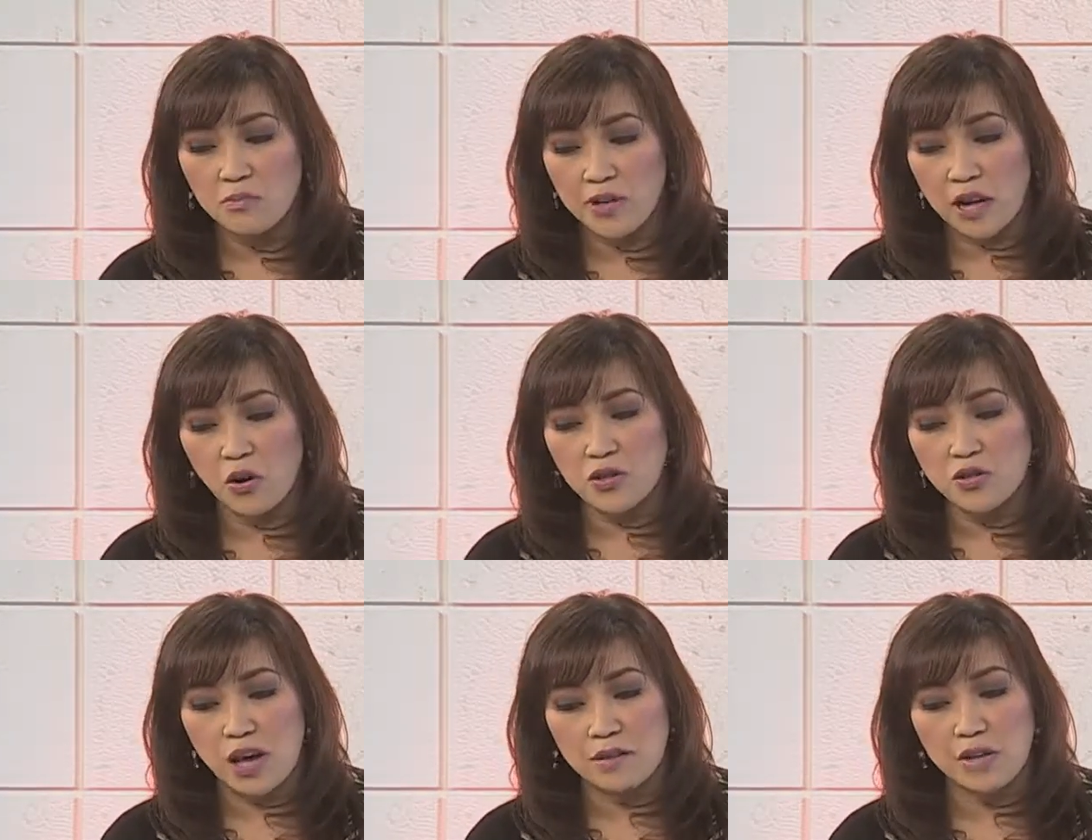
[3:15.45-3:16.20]
Well. But I
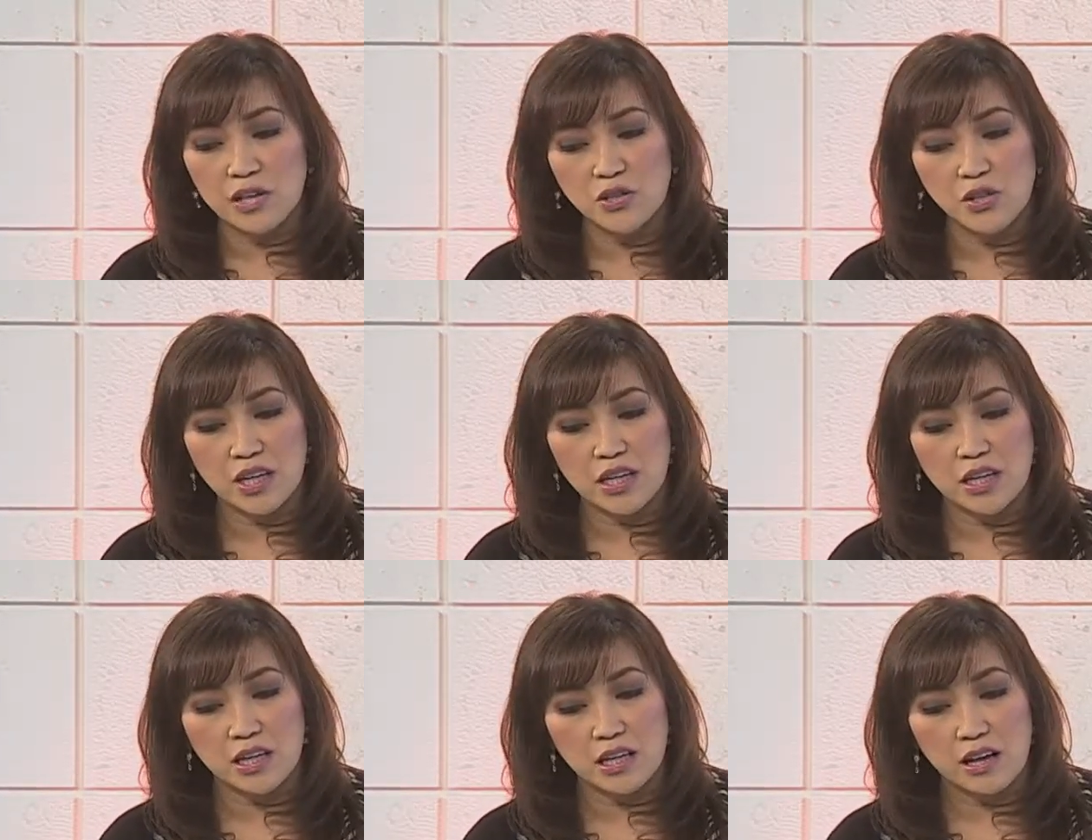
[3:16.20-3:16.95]
also had my
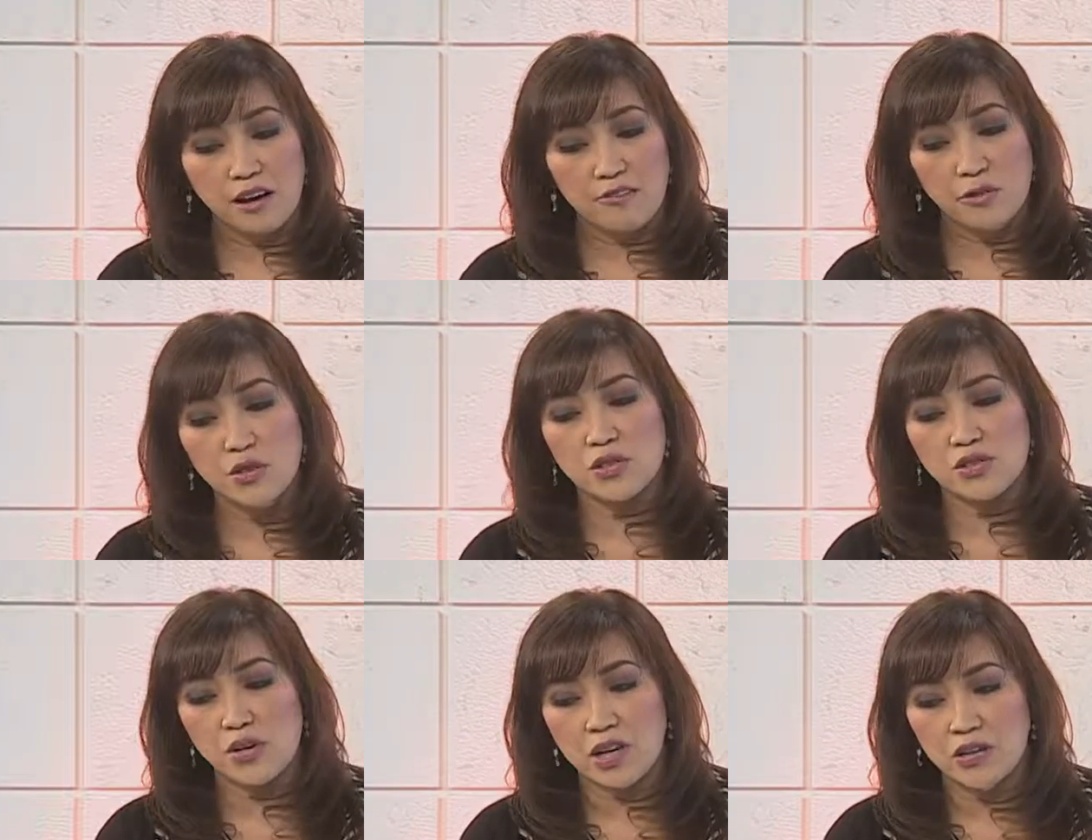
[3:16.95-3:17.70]
training for
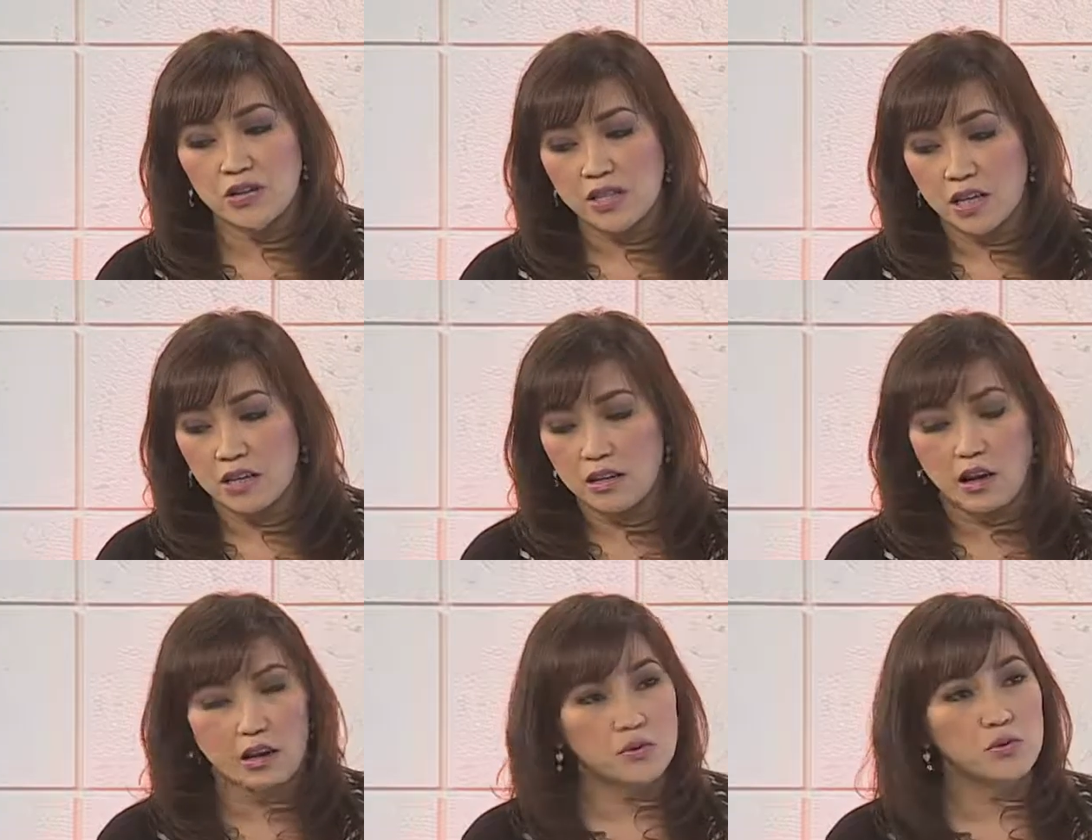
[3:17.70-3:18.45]
the trainers in
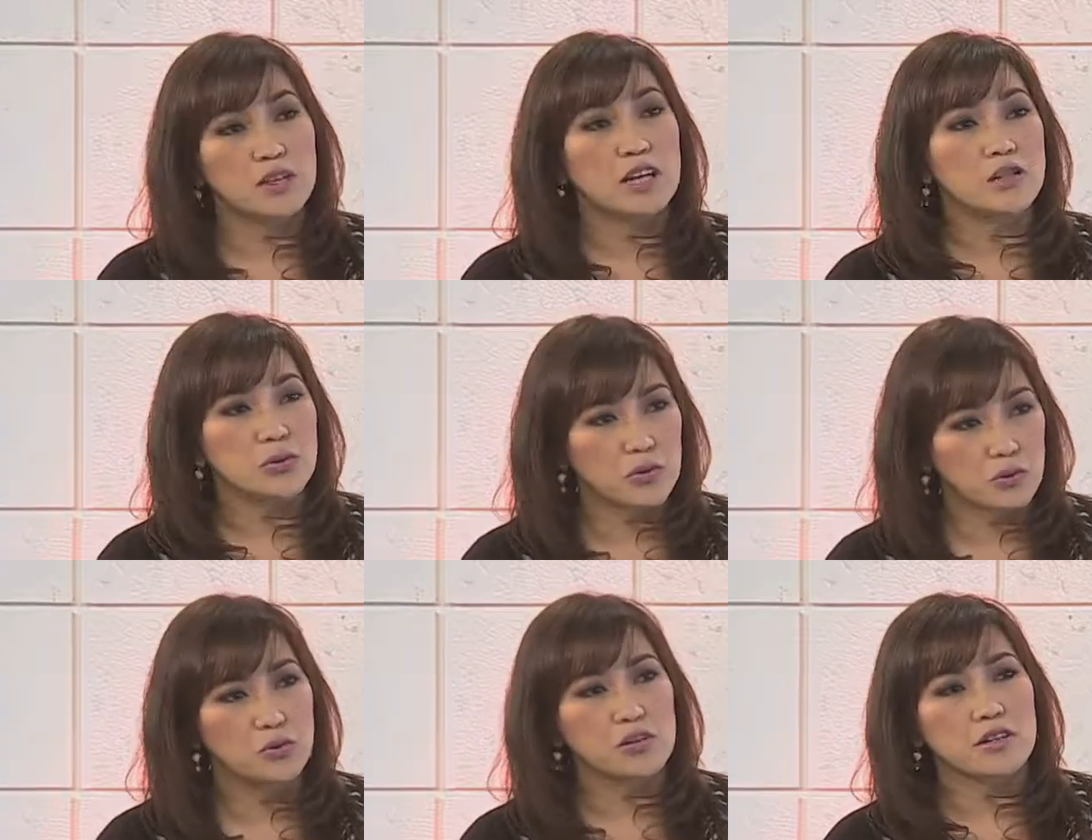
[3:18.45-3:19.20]
Hollywood and New
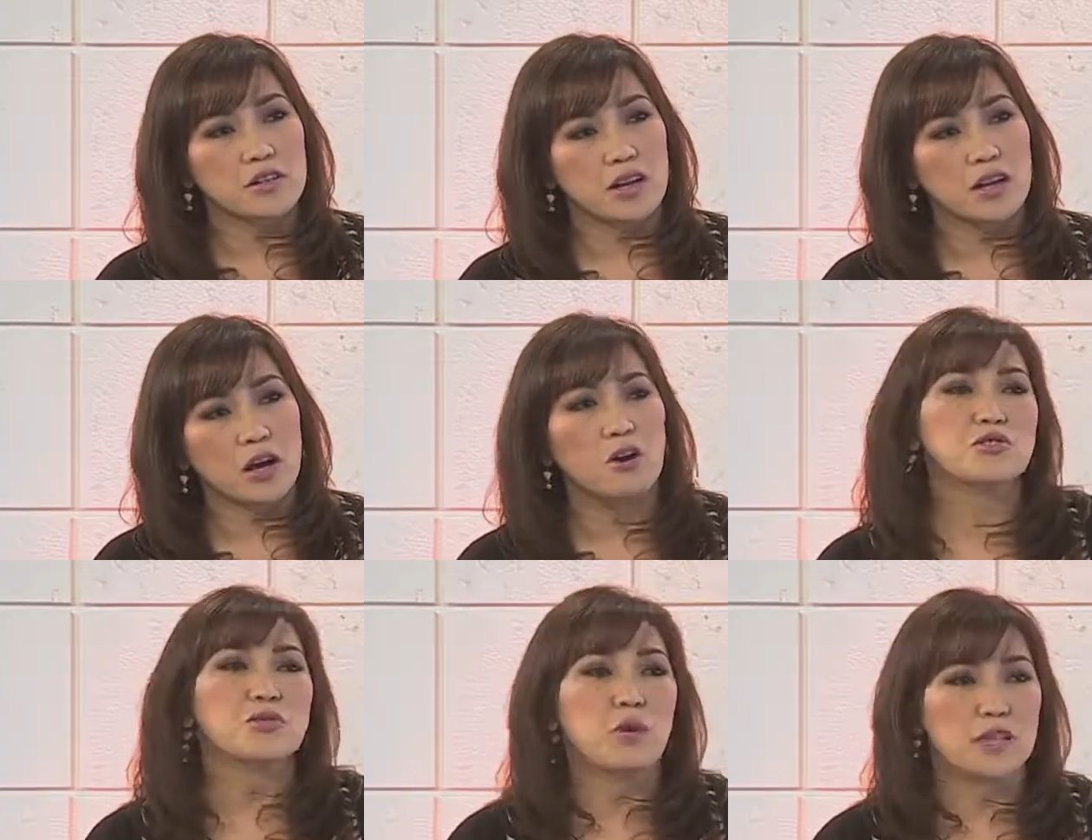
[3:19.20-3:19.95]
York, and I
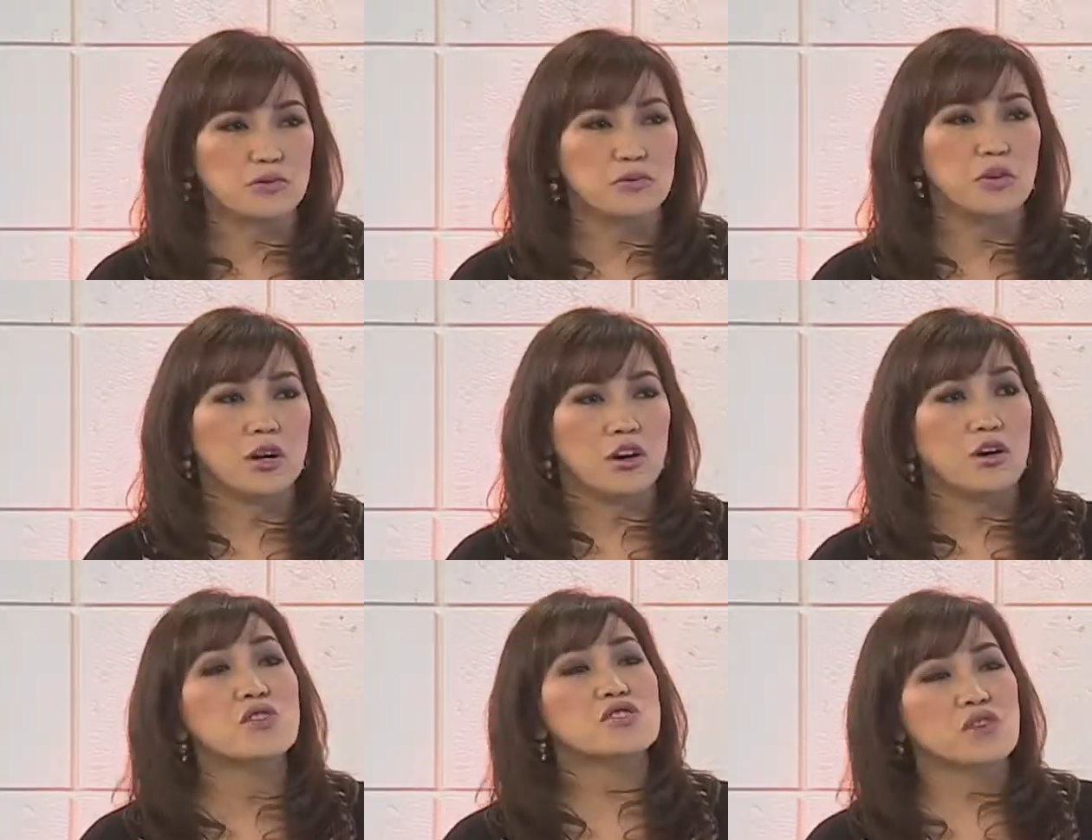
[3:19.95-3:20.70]
also went to
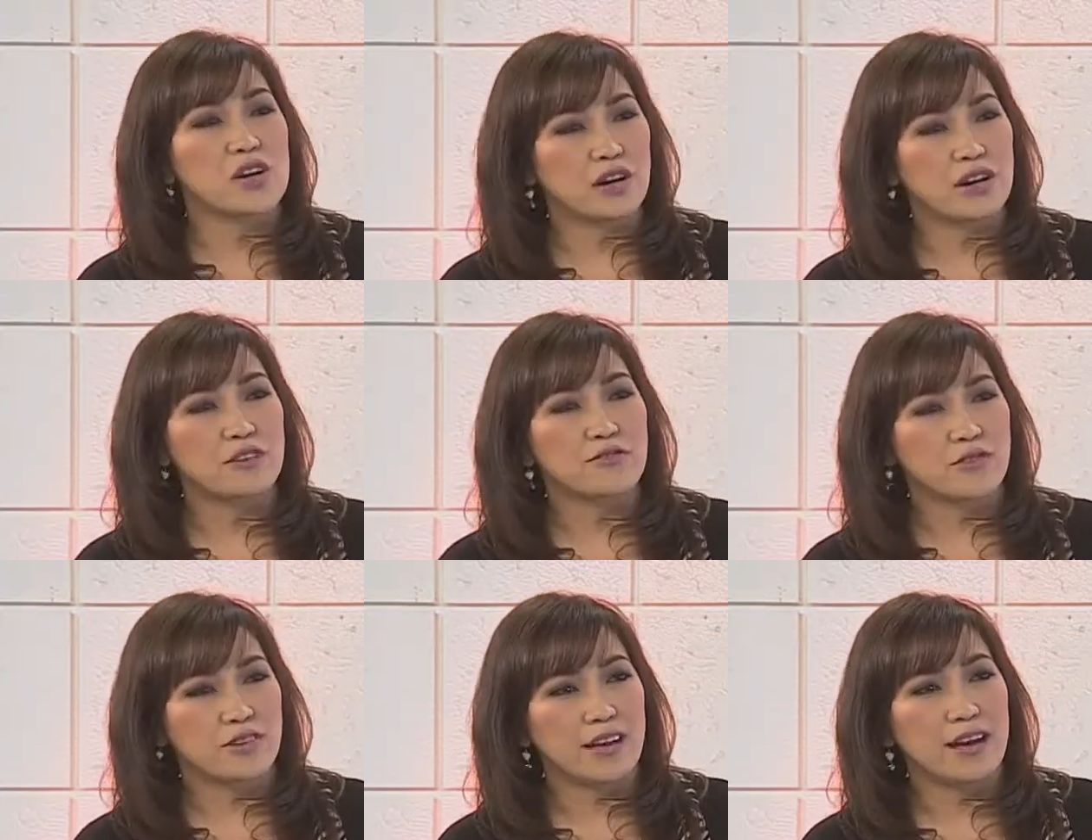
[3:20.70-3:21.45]
Australia
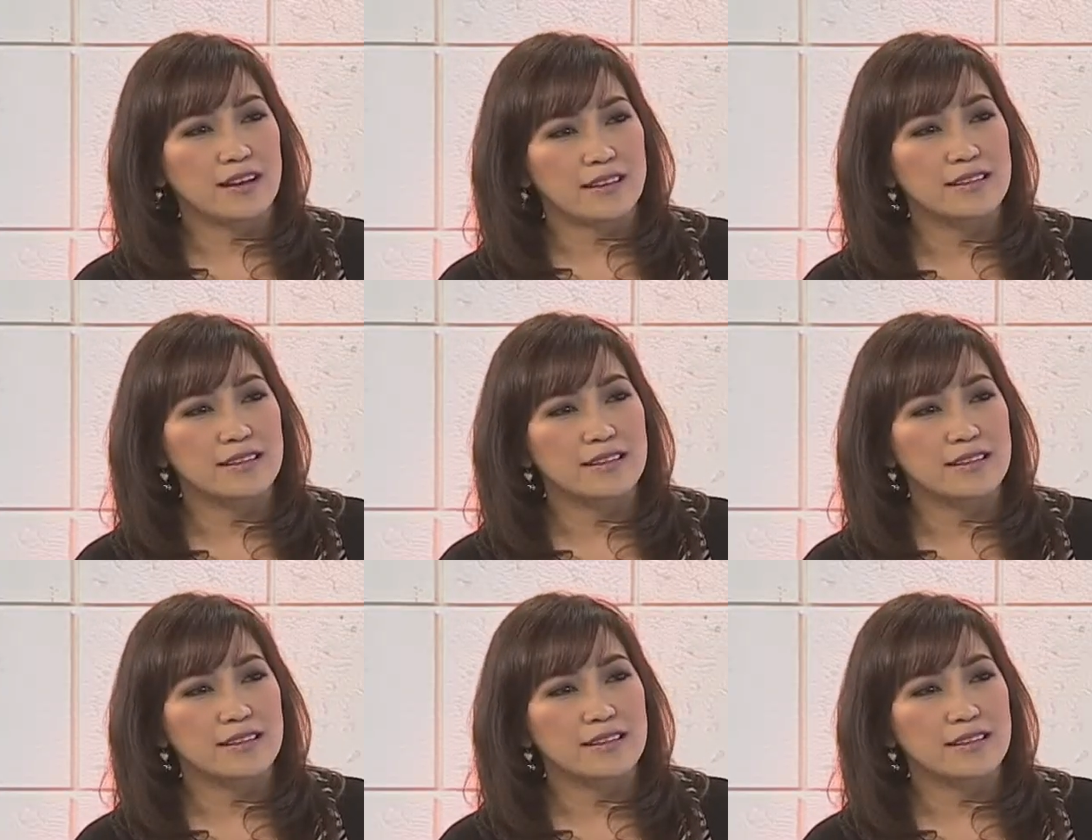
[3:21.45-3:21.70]
for that.